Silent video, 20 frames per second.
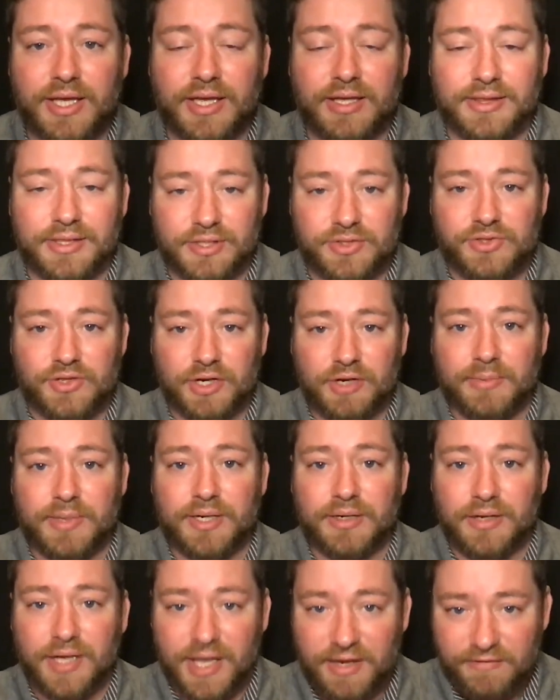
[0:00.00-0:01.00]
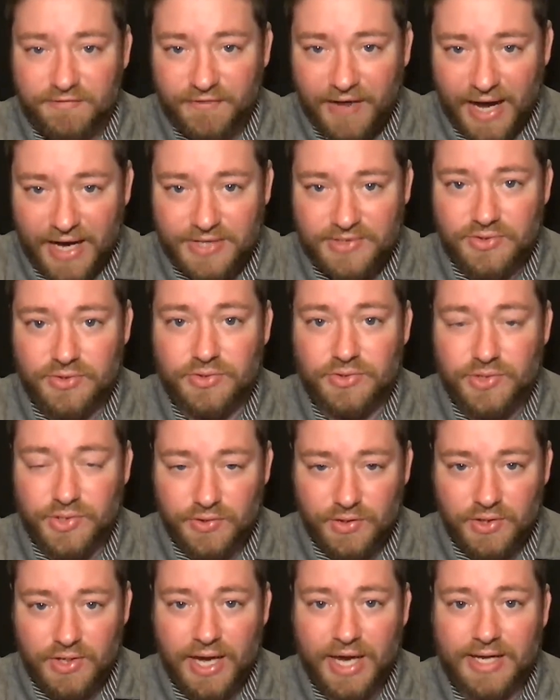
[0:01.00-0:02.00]
a legitimate advisor to
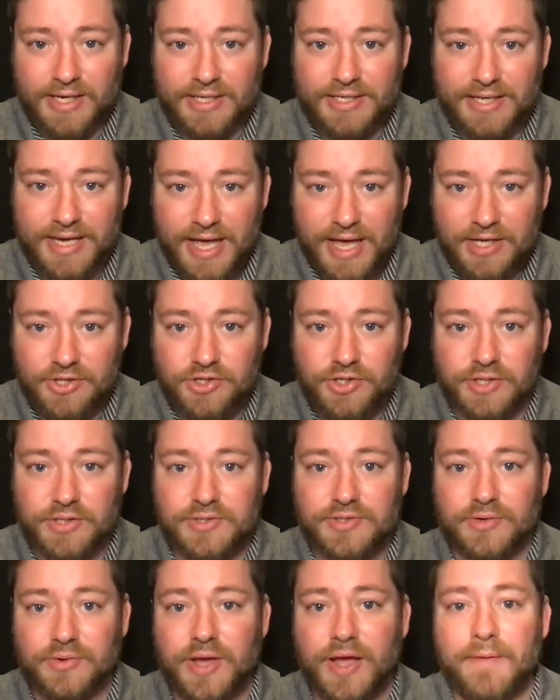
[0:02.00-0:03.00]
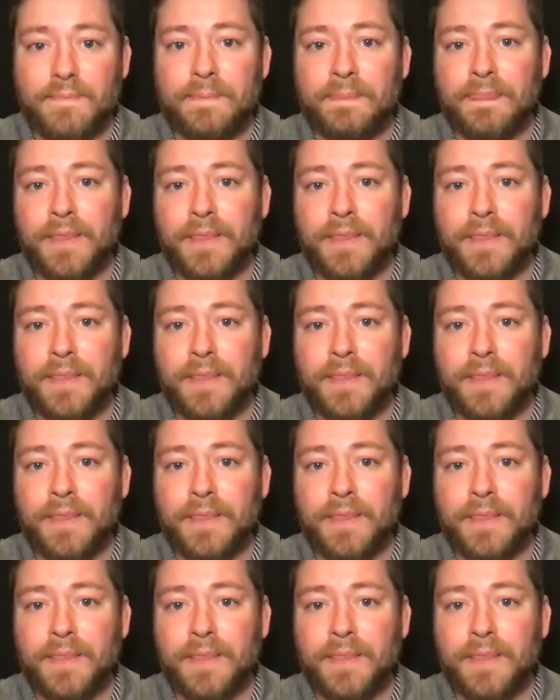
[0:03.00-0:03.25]
the United Nations, okay?